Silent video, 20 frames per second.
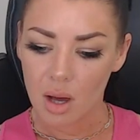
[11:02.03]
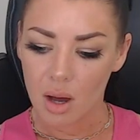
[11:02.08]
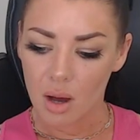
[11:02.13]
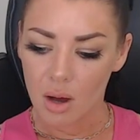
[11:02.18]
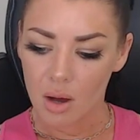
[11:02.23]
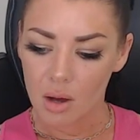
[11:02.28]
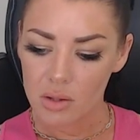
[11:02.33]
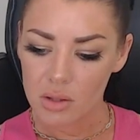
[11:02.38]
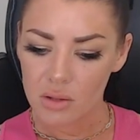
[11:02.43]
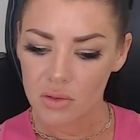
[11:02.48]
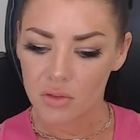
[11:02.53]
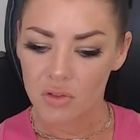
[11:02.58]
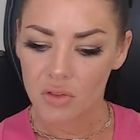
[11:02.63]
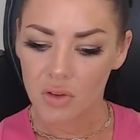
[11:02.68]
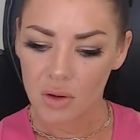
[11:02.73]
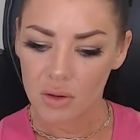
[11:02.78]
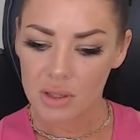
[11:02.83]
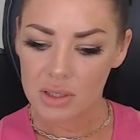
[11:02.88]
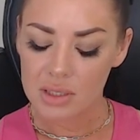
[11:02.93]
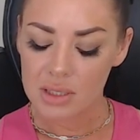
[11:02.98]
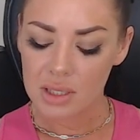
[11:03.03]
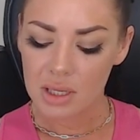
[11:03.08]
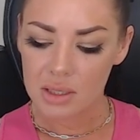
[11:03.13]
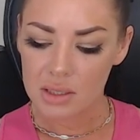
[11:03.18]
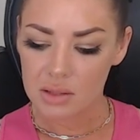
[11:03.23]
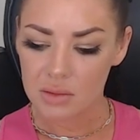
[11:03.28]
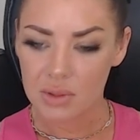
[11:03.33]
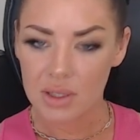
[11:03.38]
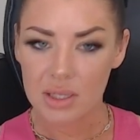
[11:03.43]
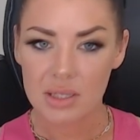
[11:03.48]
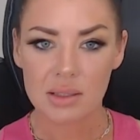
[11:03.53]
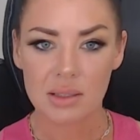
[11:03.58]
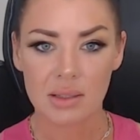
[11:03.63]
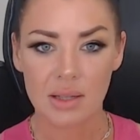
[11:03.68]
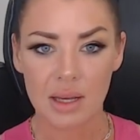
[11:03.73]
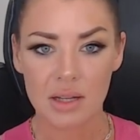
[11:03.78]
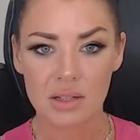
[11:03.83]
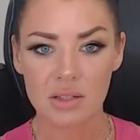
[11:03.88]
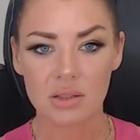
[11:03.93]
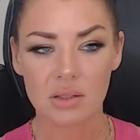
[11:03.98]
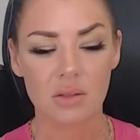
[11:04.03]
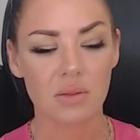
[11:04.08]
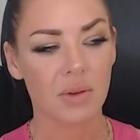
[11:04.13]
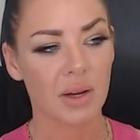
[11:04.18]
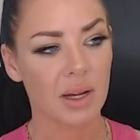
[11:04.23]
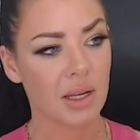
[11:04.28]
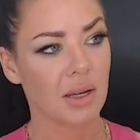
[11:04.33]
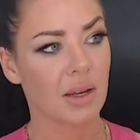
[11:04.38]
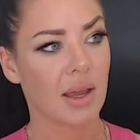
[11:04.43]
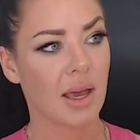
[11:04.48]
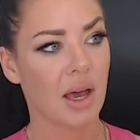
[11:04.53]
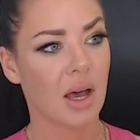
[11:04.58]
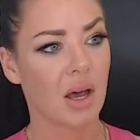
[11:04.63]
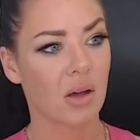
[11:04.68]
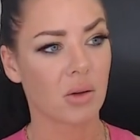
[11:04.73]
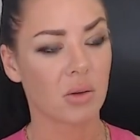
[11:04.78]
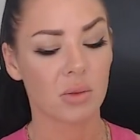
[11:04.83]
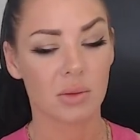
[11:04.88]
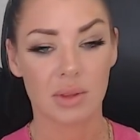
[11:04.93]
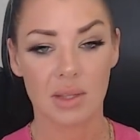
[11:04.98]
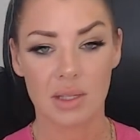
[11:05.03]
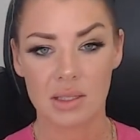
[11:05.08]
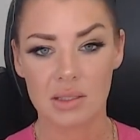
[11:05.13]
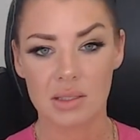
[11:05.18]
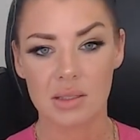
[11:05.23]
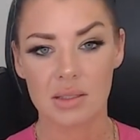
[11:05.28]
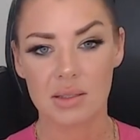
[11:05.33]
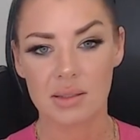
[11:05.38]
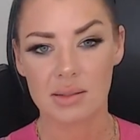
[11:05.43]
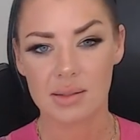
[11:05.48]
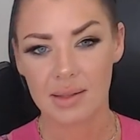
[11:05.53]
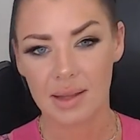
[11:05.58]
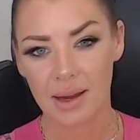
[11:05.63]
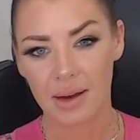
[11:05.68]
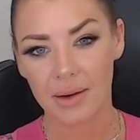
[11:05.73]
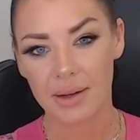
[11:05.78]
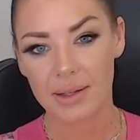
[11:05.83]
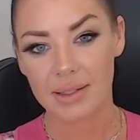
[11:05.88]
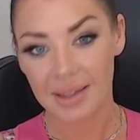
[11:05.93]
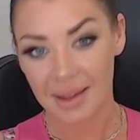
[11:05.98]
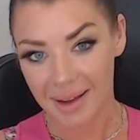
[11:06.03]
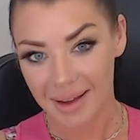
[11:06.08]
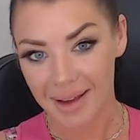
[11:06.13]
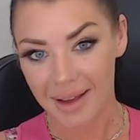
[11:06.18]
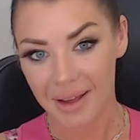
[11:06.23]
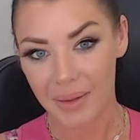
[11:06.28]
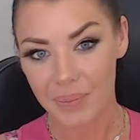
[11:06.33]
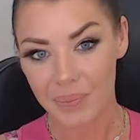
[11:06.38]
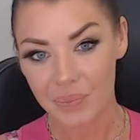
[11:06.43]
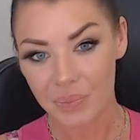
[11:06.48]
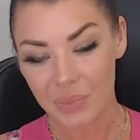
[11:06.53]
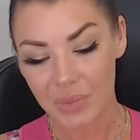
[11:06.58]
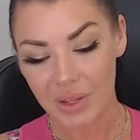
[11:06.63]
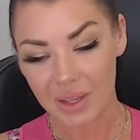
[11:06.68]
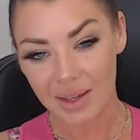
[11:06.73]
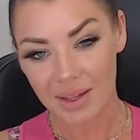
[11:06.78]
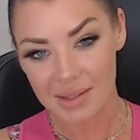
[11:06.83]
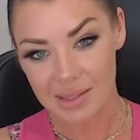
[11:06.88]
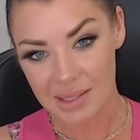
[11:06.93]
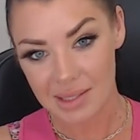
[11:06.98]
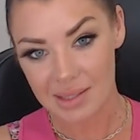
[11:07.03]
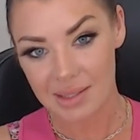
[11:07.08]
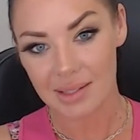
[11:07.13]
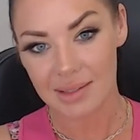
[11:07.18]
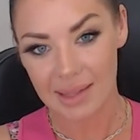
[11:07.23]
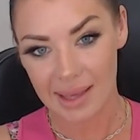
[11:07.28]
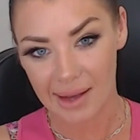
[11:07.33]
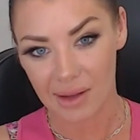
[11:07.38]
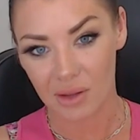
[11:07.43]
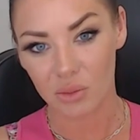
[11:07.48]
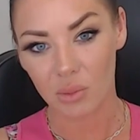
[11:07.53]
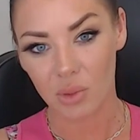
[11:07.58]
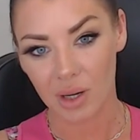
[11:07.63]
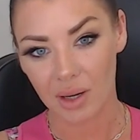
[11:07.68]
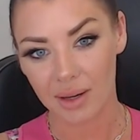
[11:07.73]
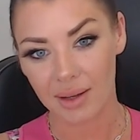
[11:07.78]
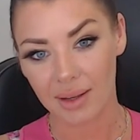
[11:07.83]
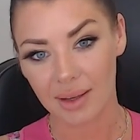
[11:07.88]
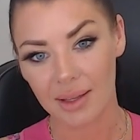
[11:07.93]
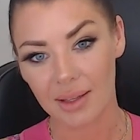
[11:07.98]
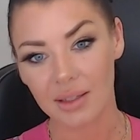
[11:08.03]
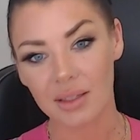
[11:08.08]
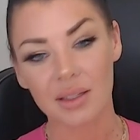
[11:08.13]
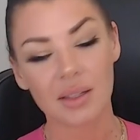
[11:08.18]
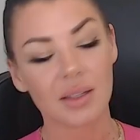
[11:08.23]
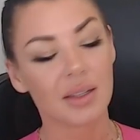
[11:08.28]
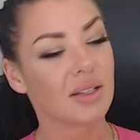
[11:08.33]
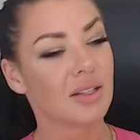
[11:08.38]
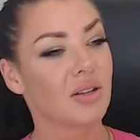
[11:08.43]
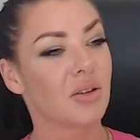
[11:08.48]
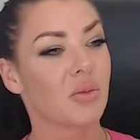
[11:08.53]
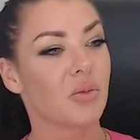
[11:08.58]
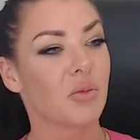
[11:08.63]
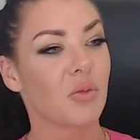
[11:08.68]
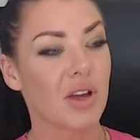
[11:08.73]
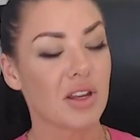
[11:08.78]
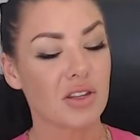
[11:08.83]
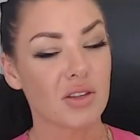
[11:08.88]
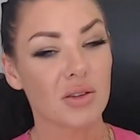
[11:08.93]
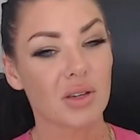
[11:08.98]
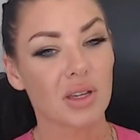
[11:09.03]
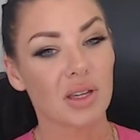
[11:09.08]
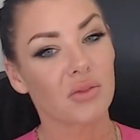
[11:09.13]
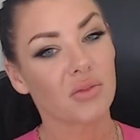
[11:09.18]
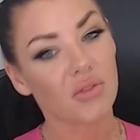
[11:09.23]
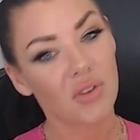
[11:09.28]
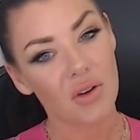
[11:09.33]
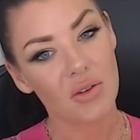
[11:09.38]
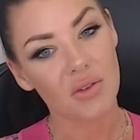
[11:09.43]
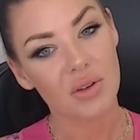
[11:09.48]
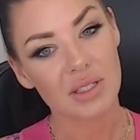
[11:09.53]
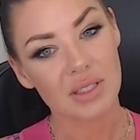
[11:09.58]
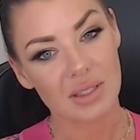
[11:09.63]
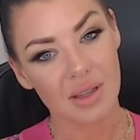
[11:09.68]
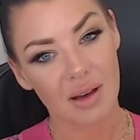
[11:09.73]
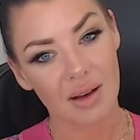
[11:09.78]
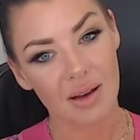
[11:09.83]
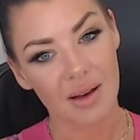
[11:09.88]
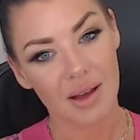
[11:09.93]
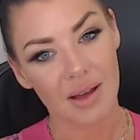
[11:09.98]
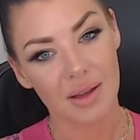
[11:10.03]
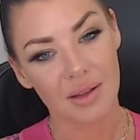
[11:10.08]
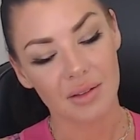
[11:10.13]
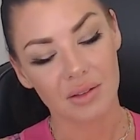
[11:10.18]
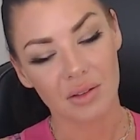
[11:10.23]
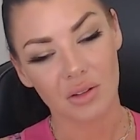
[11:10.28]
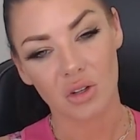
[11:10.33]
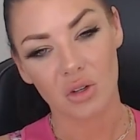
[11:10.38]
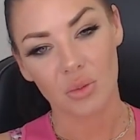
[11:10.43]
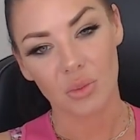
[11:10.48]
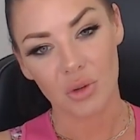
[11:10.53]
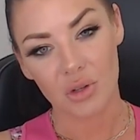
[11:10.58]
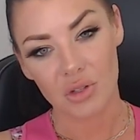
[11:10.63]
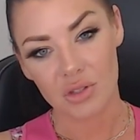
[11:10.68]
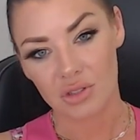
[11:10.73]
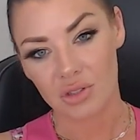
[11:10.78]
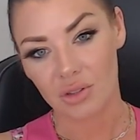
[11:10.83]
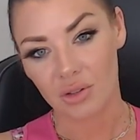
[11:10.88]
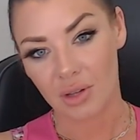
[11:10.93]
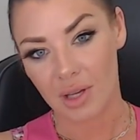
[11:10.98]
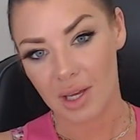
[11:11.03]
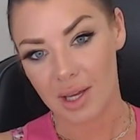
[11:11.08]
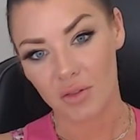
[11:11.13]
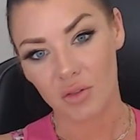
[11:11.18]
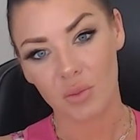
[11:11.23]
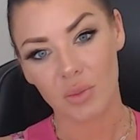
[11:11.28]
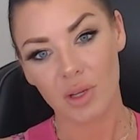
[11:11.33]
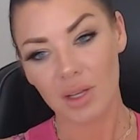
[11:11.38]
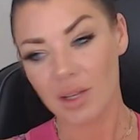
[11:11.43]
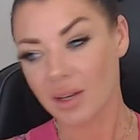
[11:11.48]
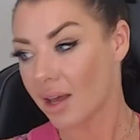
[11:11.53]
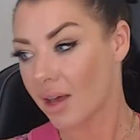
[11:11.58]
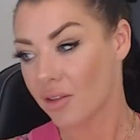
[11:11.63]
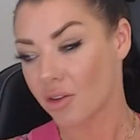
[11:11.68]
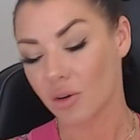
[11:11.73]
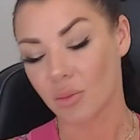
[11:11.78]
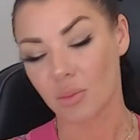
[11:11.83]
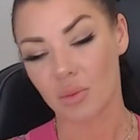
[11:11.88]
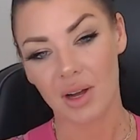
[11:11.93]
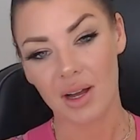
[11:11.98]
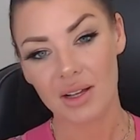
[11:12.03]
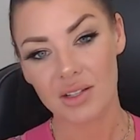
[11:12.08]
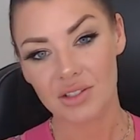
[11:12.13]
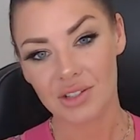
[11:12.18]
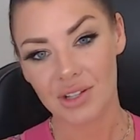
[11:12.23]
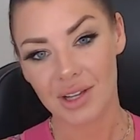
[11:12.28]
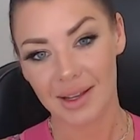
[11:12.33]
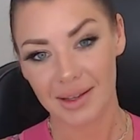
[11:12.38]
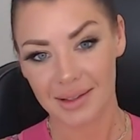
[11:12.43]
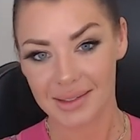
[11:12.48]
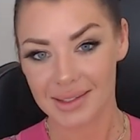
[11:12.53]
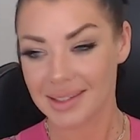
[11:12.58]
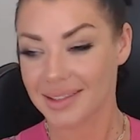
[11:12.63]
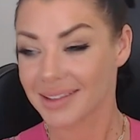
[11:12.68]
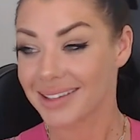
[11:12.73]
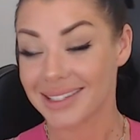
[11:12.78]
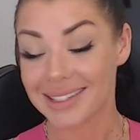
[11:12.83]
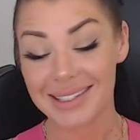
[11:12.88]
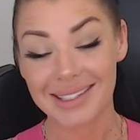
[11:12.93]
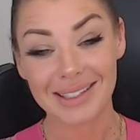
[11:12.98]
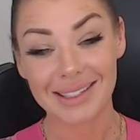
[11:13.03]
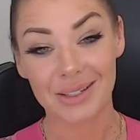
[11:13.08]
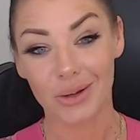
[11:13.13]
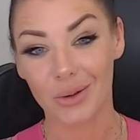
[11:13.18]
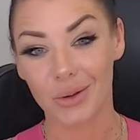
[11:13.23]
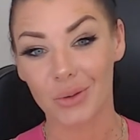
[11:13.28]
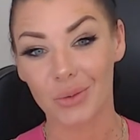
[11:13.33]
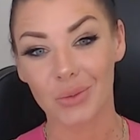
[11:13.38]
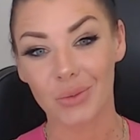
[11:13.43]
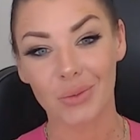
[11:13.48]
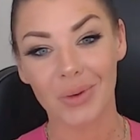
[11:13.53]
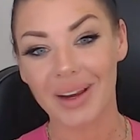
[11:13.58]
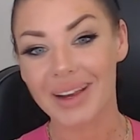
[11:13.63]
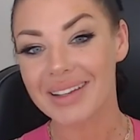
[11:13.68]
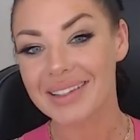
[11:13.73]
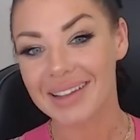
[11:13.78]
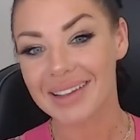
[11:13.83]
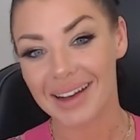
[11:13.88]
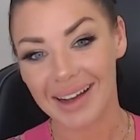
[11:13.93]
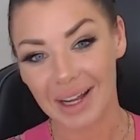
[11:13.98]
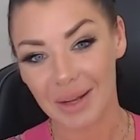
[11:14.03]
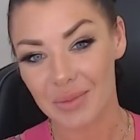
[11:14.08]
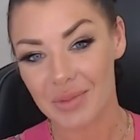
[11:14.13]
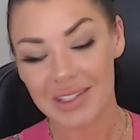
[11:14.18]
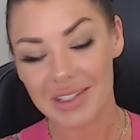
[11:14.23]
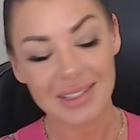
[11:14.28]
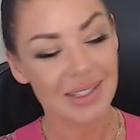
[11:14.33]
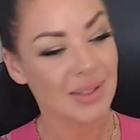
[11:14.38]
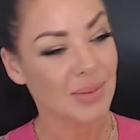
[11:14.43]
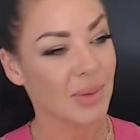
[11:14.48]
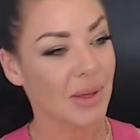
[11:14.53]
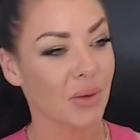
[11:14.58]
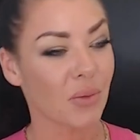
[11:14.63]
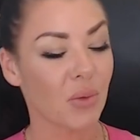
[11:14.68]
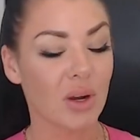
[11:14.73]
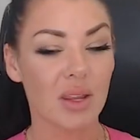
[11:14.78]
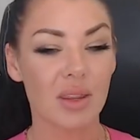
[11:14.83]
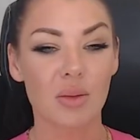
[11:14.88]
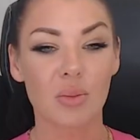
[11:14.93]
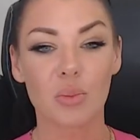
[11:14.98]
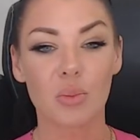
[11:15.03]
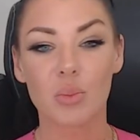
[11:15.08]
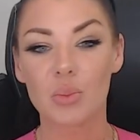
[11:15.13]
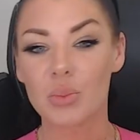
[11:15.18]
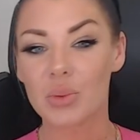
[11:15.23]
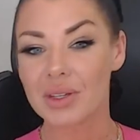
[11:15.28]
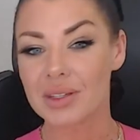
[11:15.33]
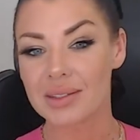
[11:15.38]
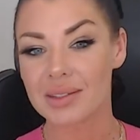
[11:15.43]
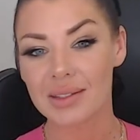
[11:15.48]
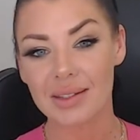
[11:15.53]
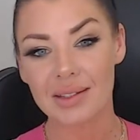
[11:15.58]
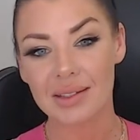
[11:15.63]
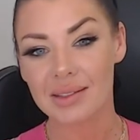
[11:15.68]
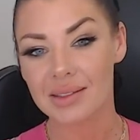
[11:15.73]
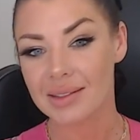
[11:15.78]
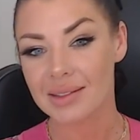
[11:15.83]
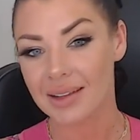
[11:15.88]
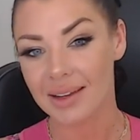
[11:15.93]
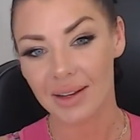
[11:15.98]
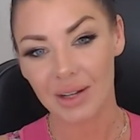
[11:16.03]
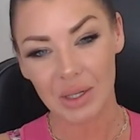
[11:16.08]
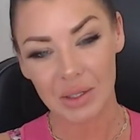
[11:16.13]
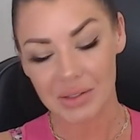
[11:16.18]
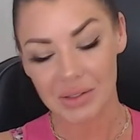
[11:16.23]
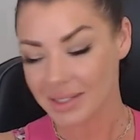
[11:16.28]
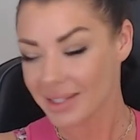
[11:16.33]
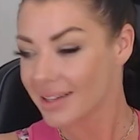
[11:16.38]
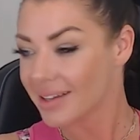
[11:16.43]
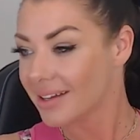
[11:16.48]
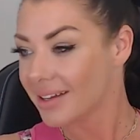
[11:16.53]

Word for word: all you focus on is residential right now, this is a scary time because it's a down market. Yeah. When you can focus on commercial, government, other projects, this is a great time. This has been one of the busiest years,